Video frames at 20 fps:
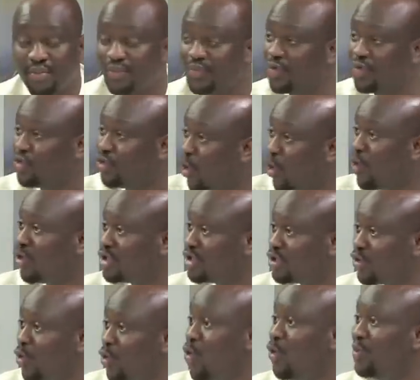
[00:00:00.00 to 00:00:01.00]

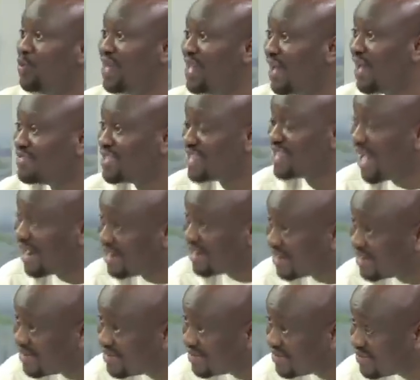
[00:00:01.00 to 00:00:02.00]
those who will be left
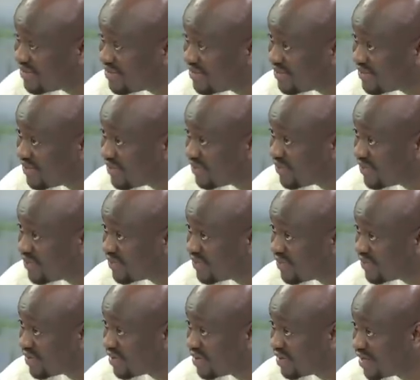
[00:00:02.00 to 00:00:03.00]
standing
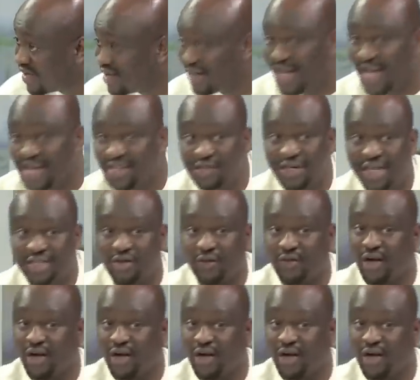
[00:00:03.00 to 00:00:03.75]
in the interest of